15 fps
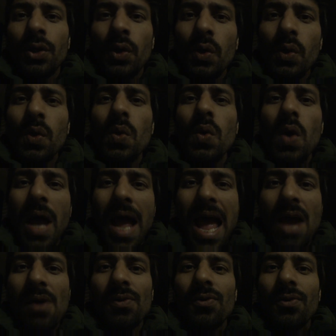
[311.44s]
you
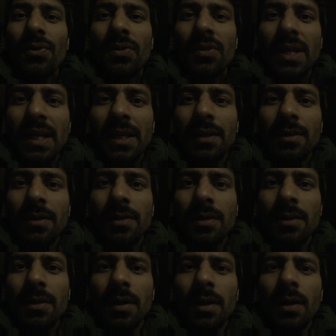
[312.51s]
have to think
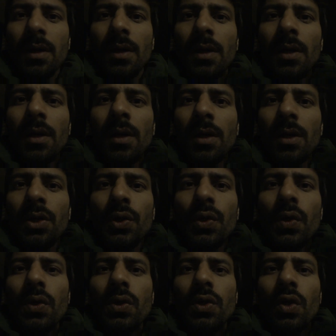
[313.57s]

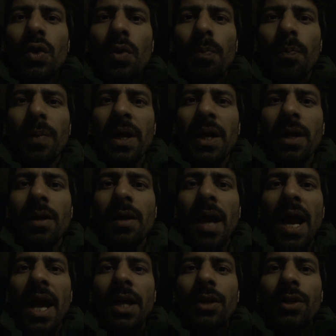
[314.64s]
use your brain
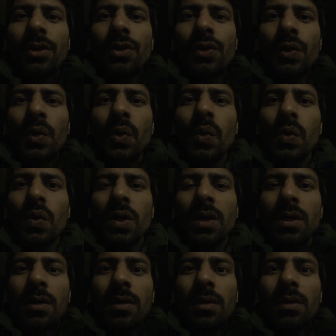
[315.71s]
and you
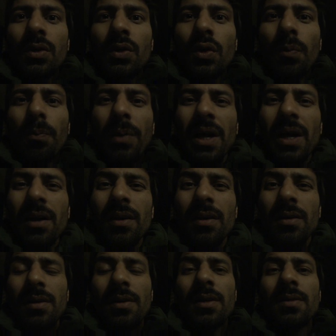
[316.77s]
your brain
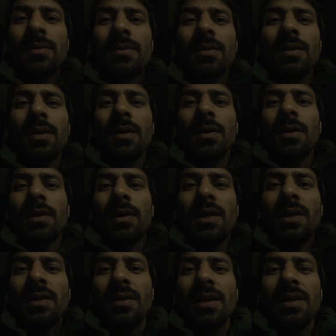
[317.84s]
is
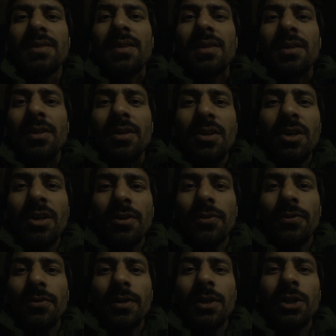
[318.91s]
intelligent
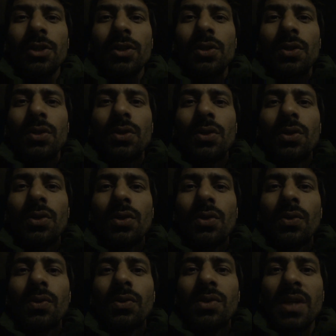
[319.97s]
enough
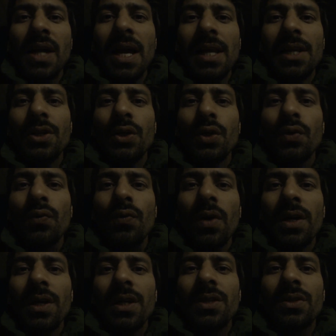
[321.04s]
to tell you
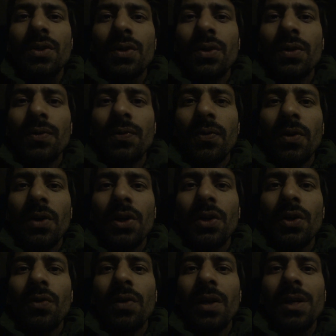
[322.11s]
what is good for
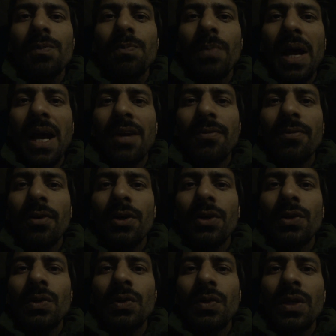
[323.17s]
you, what is bad for
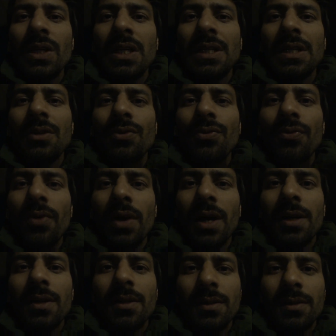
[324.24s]
you to eat and
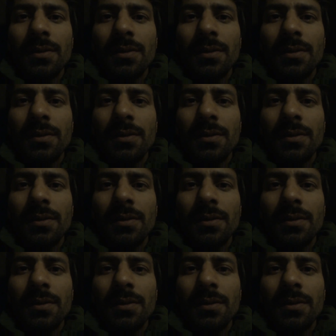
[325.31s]
fuck.